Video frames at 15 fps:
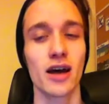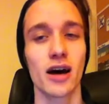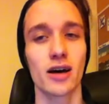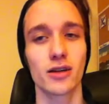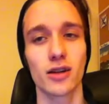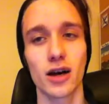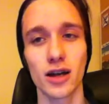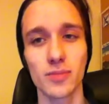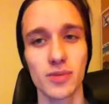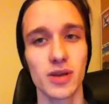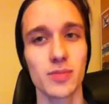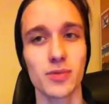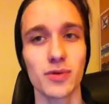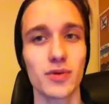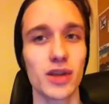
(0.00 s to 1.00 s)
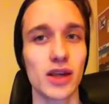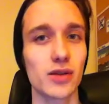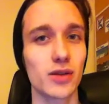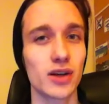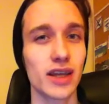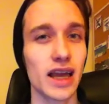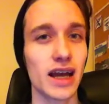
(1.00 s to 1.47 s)
A lot of people they
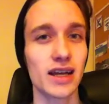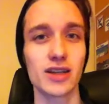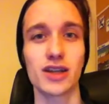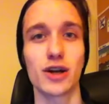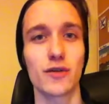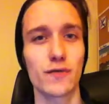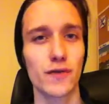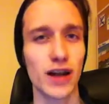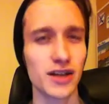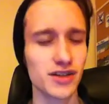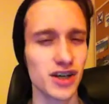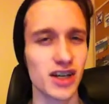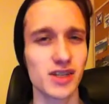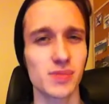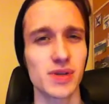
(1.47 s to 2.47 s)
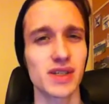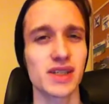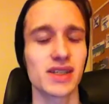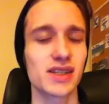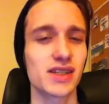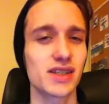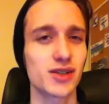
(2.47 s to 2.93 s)
look at you know franchise
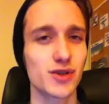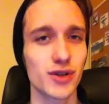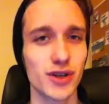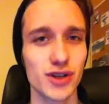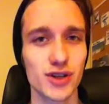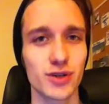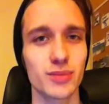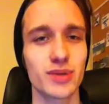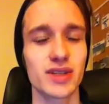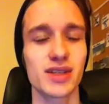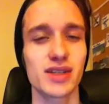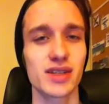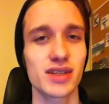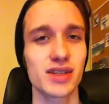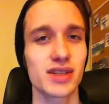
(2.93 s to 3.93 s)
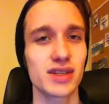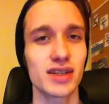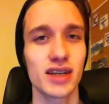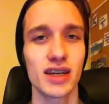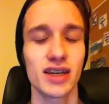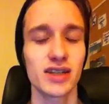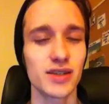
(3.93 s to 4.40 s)
businesses and traditional businesses and
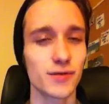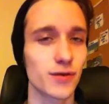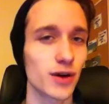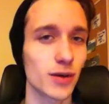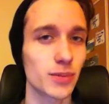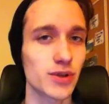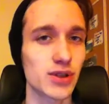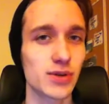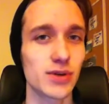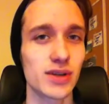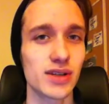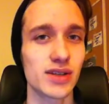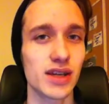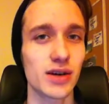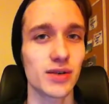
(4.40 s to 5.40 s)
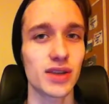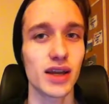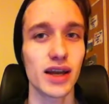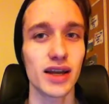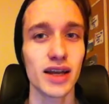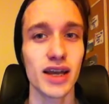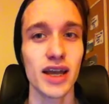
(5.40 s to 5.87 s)
different opportunities out
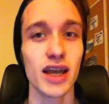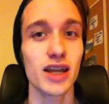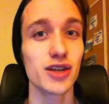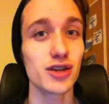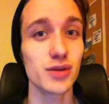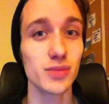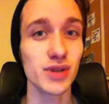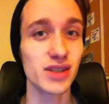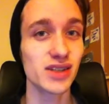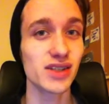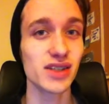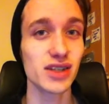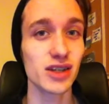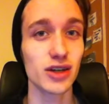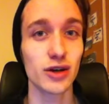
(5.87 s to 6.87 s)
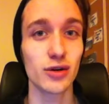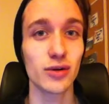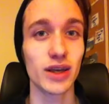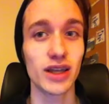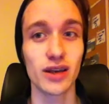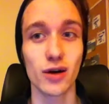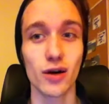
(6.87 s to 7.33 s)
there, and you can be a CEO
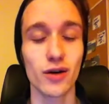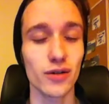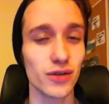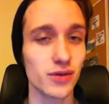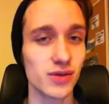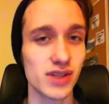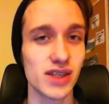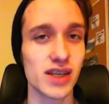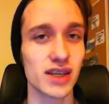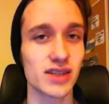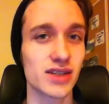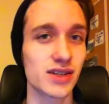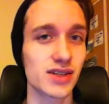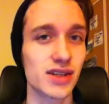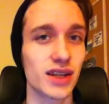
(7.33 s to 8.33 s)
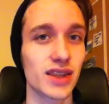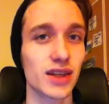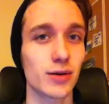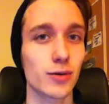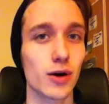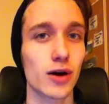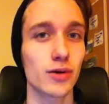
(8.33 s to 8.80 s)
in all those things. There's
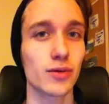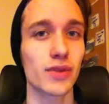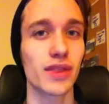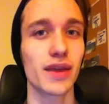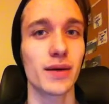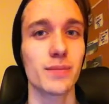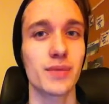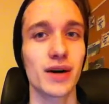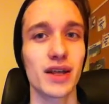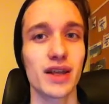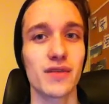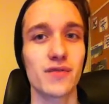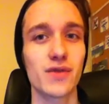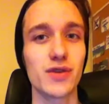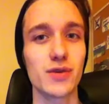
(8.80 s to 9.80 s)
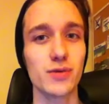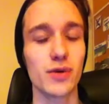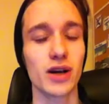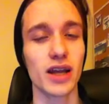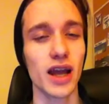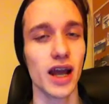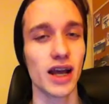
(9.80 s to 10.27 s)
nothing wrong with it, but if you
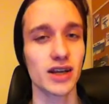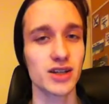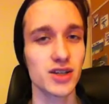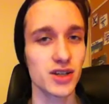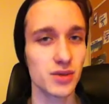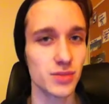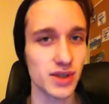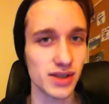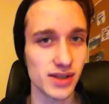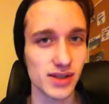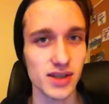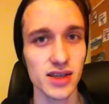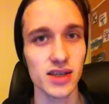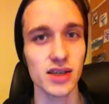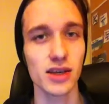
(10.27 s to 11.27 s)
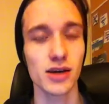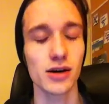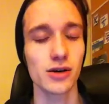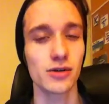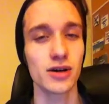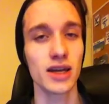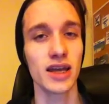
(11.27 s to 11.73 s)
want to actually be a
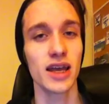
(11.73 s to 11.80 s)
CEO